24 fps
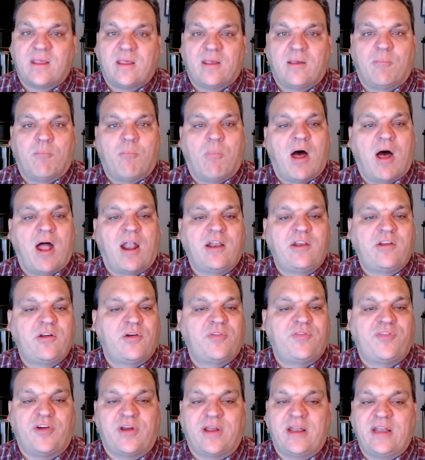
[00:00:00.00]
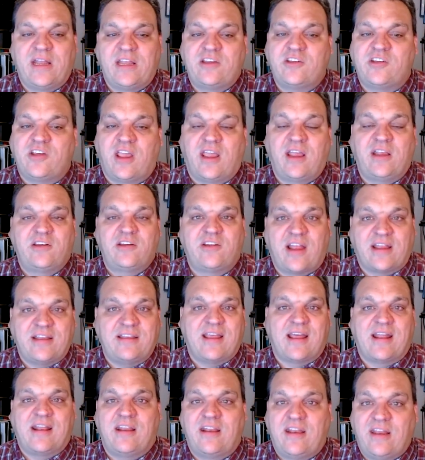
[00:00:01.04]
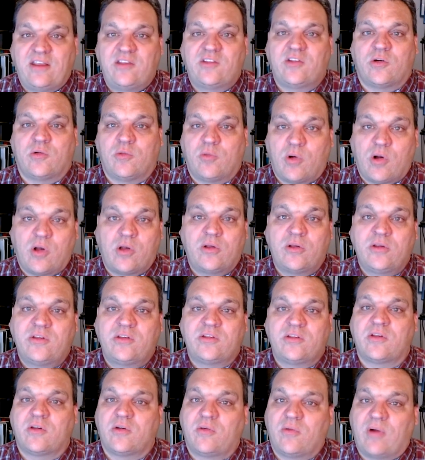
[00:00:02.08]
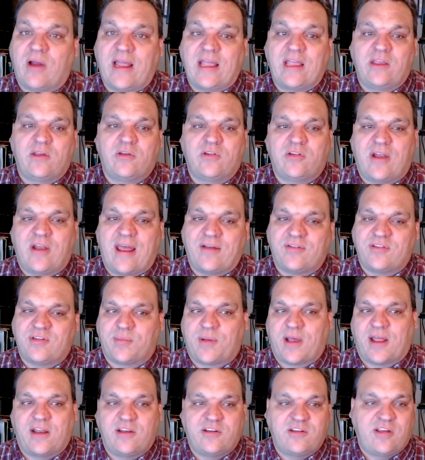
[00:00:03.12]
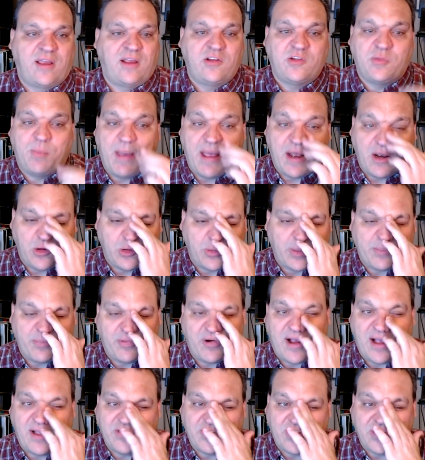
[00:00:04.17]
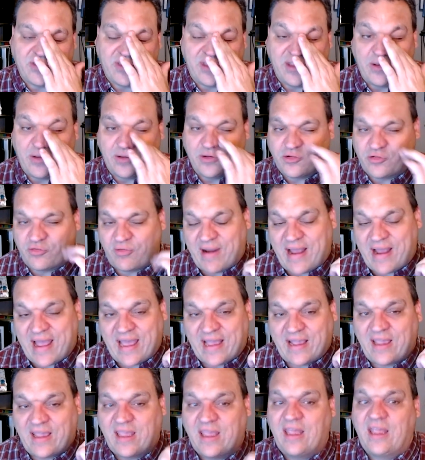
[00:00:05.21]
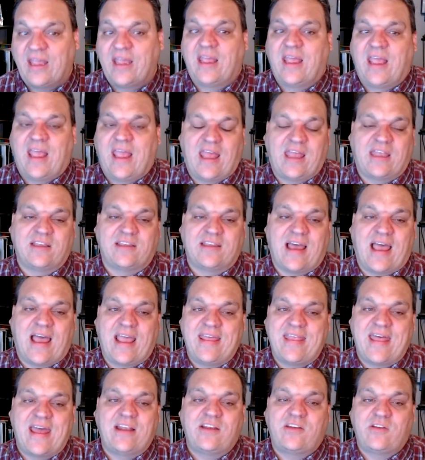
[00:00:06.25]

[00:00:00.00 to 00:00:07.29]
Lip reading: Monitor for any changed identities or roles, right? You should have some kind of change management process that you can track and tie that